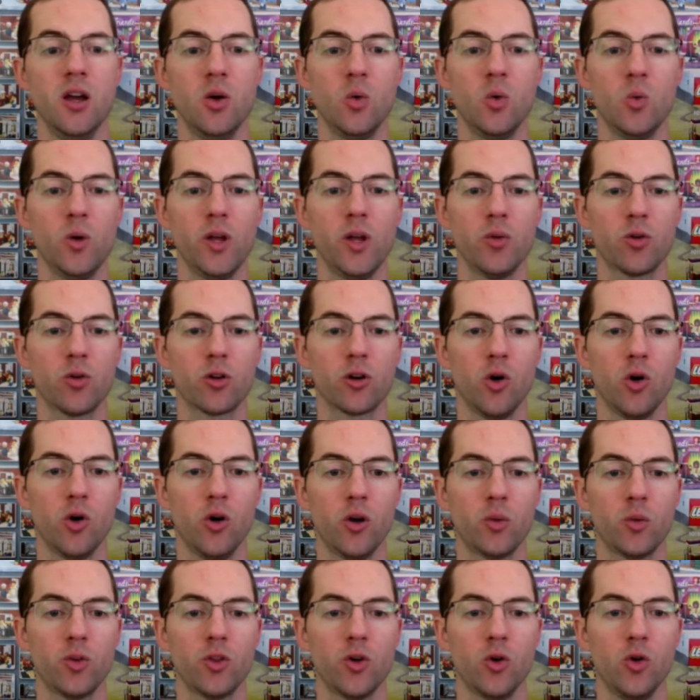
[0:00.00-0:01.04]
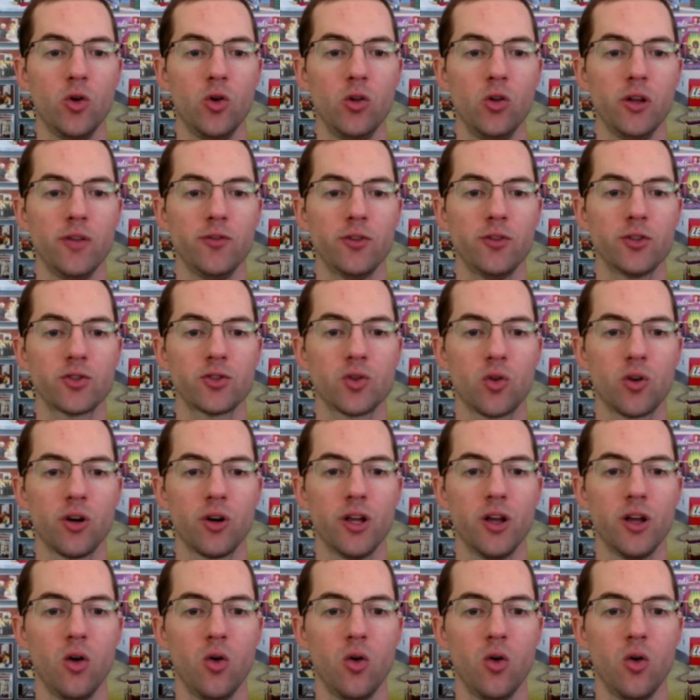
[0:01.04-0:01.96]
we were going with a whole inventory,